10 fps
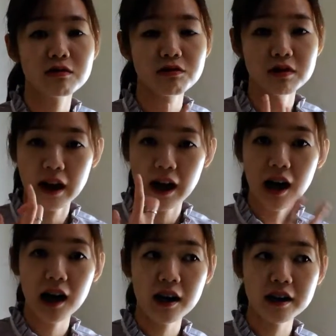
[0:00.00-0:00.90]
through their
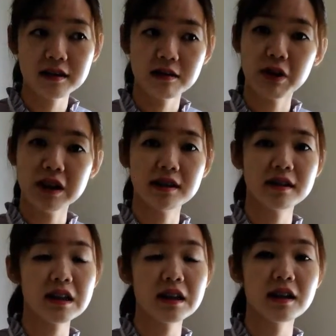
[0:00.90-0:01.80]
eyes, when they
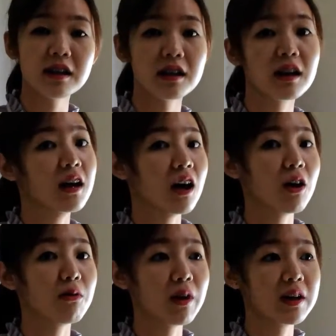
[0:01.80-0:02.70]
see it
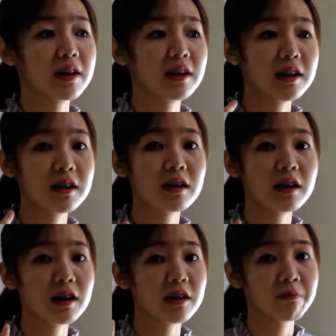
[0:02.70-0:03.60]
or when they hear
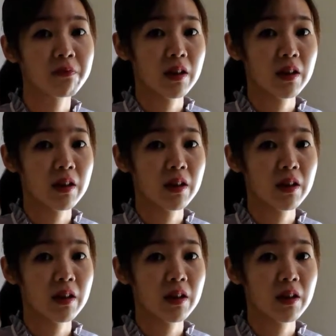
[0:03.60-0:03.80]
it,